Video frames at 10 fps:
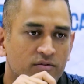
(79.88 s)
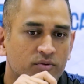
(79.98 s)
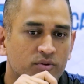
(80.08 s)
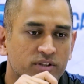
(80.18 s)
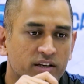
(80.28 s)
of
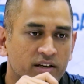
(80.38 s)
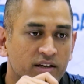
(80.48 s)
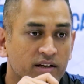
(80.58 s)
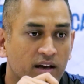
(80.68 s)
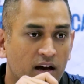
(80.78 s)
course, I
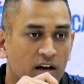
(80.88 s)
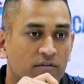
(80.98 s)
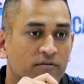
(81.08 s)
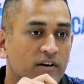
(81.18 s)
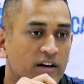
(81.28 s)

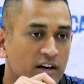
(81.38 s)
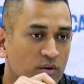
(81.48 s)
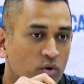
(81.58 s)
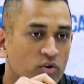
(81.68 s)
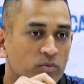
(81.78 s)
love cricket,
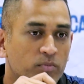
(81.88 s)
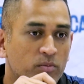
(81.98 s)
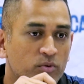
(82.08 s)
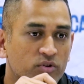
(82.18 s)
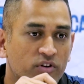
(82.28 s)
I want to
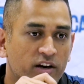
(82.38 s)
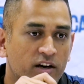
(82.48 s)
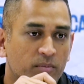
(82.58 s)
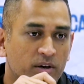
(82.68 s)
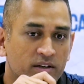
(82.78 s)
promote
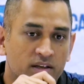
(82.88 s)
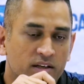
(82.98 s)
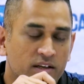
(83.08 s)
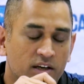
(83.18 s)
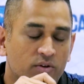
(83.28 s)
cricket, but,
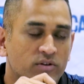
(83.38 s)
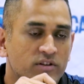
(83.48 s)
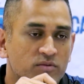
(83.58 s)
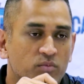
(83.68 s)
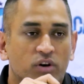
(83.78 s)
you know,
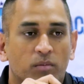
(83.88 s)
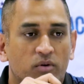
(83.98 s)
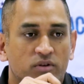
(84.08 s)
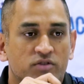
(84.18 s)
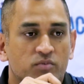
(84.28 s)
it's more
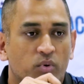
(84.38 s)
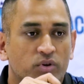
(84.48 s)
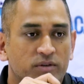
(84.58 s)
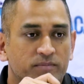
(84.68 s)
about the sport.